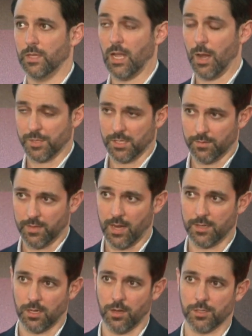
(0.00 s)
The opposite of
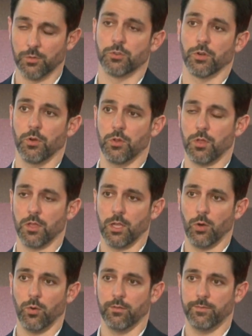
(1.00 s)
that is also true. You can
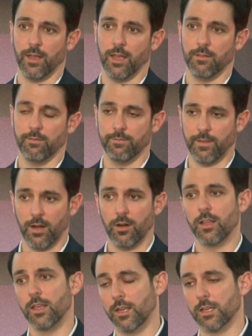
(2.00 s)
go and find
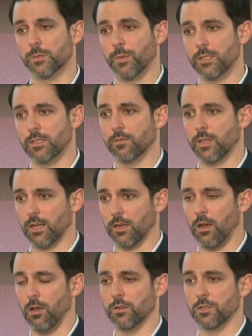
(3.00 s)
very inexpensive
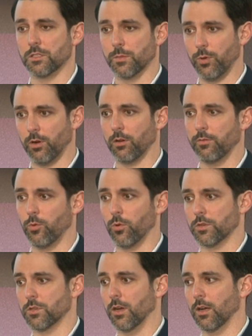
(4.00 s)
technologies to put on a
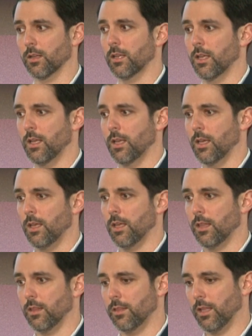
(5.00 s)
fork truck
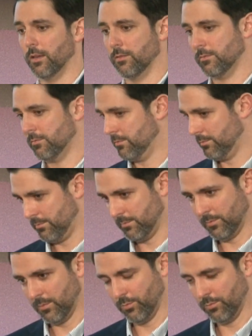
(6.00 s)
that
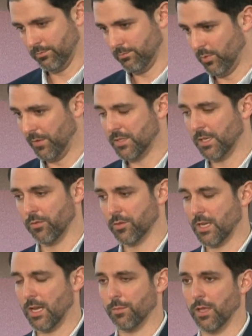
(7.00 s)
we've seen over
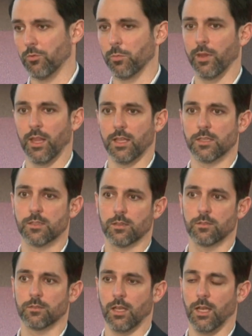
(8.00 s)
time get replaced.
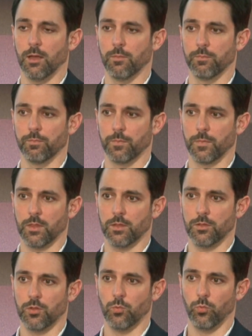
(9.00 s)

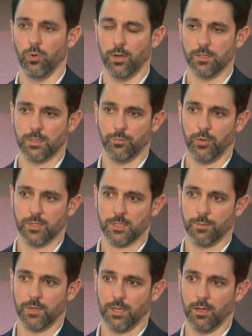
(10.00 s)
You want to put
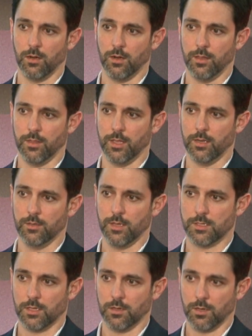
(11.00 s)
something on that
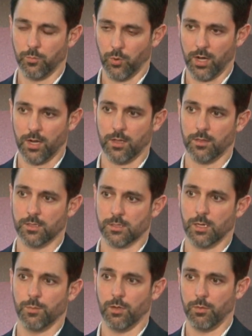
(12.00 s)
isn't going to break, that's
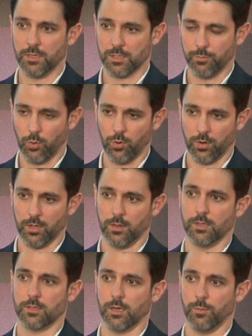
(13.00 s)
going to be able to be supported,
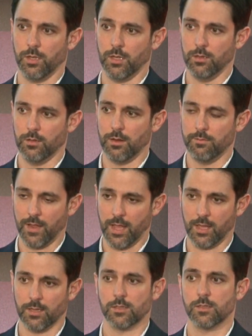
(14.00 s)
that's going to be
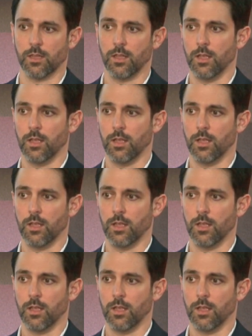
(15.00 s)
advanced,